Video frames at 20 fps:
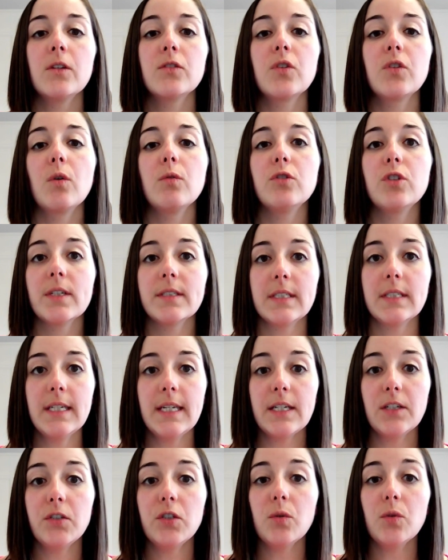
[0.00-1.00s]
So just in
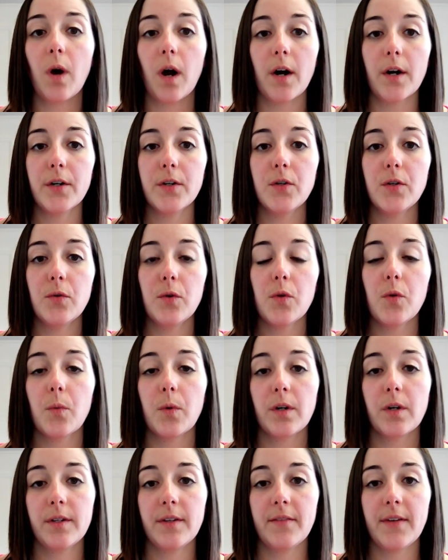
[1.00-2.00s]
case you are new to the
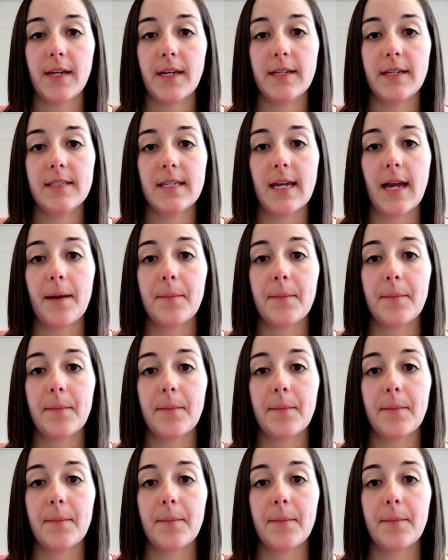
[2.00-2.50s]
world of AAC,